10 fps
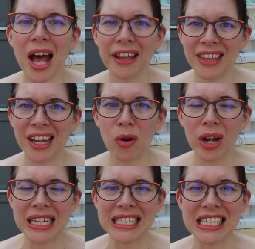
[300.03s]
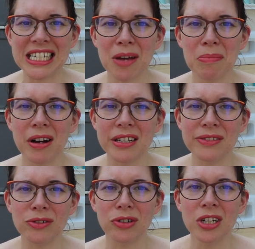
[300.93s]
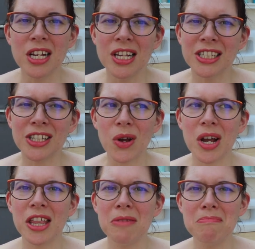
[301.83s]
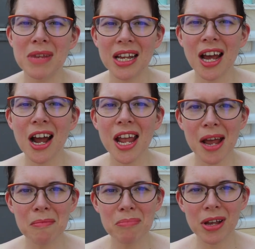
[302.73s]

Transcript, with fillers: and they're quite easy to get parts for. So at the minute I am